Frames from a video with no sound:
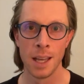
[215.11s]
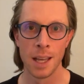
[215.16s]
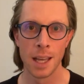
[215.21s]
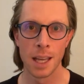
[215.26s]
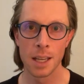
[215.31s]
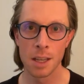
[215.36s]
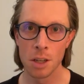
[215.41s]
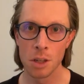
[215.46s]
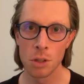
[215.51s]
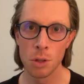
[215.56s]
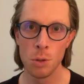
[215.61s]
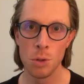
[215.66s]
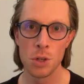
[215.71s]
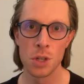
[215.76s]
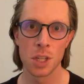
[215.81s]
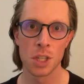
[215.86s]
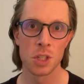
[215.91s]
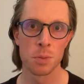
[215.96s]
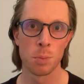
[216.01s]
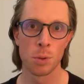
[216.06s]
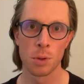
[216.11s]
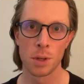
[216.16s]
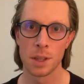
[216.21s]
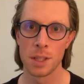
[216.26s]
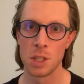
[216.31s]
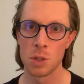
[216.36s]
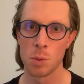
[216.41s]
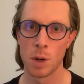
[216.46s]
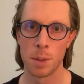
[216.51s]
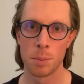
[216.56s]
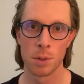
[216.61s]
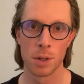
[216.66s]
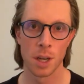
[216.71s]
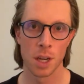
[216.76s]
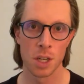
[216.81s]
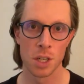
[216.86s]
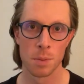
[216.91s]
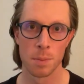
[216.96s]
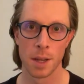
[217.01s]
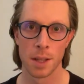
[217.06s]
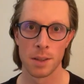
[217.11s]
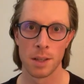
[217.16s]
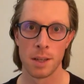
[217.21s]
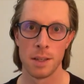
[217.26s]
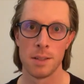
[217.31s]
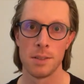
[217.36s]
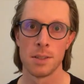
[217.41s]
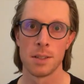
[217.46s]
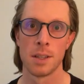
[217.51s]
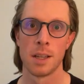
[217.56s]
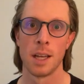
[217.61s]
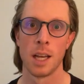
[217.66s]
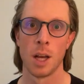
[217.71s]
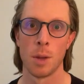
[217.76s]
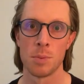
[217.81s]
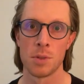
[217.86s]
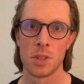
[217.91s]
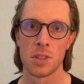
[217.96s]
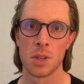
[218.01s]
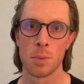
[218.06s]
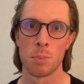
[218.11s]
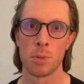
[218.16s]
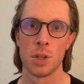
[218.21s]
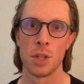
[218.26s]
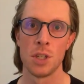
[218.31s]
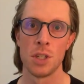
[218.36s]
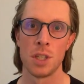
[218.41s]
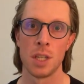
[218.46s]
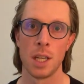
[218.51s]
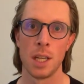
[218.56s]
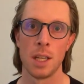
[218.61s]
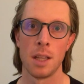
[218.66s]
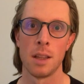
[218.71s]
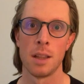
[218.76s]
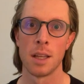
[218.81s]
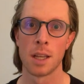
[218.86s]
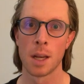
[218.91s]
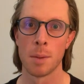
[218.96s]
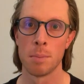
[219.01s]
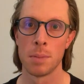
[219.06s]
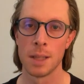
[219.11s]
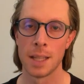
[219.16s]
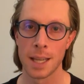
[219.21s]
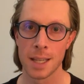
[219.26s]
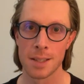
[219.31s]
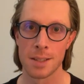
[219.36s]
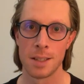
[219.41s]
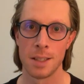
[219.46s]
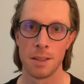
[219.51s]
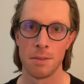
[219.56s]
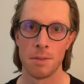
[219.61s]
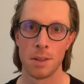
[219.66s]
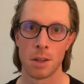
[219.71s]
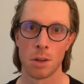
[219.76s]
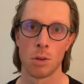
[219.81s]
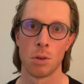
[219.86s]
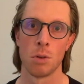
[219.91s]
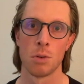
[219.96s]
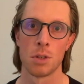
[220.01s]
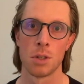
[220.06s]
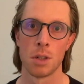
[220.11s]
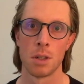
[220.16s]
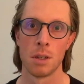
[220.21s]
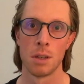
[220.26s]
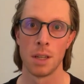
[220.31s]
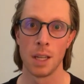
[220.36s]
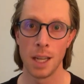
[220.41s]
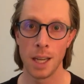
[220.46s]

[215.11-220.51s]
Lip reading: In conclusion, exploring these wine production methods helps us appreciate the complexity of viticulture